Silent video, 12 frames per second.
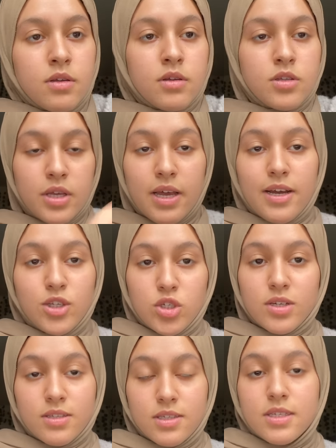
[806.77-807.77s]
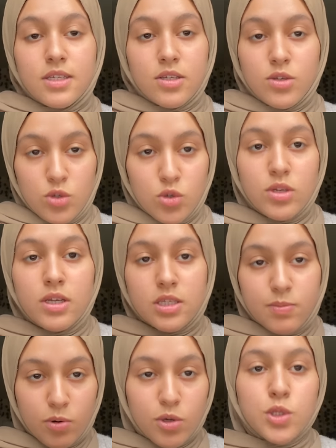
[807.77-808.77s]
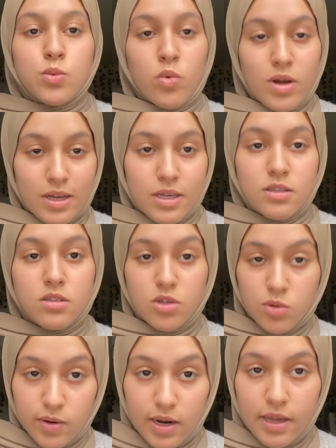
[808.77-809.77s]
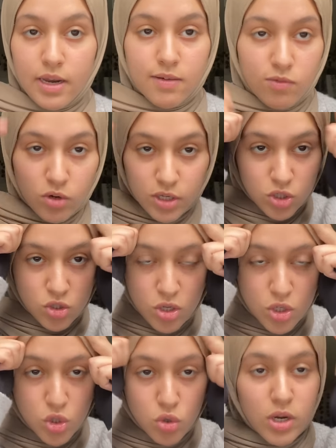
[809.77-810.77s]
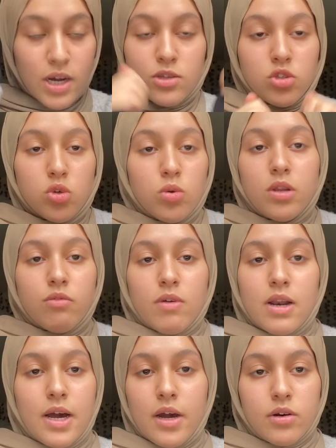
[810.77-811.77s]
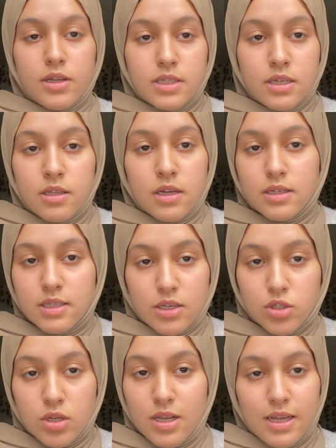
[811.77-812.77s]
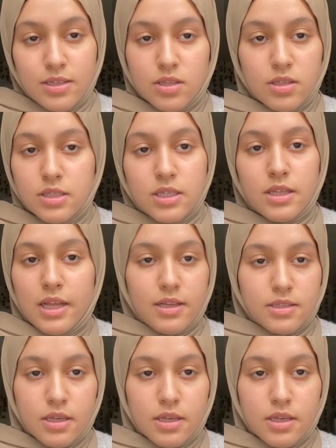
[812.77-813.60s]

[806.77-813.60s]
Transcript: So yeah, as you can see, you need to put some work in to do well at A-level. It's not, you can't solely rely on attending lessons and that's